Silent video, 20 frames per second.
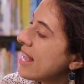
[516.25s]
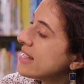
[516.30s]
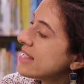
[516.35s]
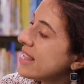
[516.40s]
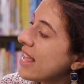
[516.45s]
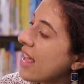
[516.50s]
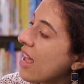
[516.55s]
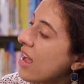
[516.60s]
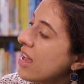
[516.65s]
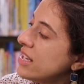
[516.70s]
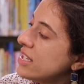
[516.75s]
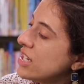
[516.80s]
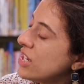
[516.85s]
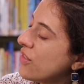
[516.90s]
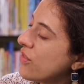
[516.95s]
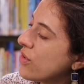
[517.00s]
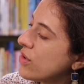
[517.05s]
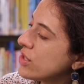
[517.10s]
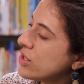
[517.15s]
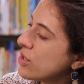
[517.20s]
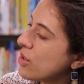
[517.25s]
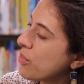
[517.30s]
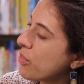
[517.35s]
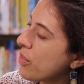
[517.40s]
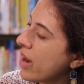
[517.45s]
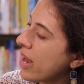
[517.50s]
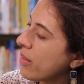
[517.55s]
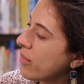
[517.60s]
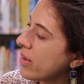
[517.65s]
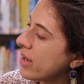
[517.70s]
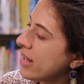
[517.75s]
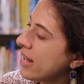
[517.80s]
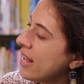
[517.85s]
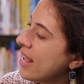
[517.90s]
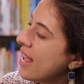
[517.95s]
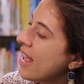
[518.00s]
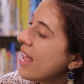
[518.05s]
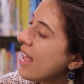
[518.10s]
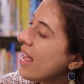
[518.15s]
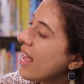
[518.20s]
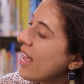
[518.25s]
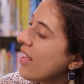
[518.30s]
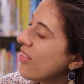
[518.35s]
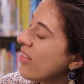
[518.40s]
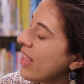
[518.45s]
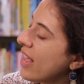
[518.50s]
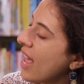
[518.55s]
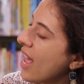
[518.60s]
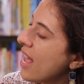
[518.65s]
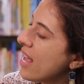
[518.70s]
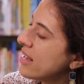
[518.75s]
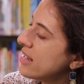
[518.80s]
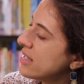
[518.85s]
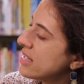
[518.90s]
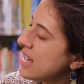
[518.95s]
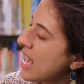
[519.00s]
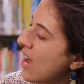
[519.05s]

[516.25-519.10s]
they hunted for Sir Brangwen. In the end,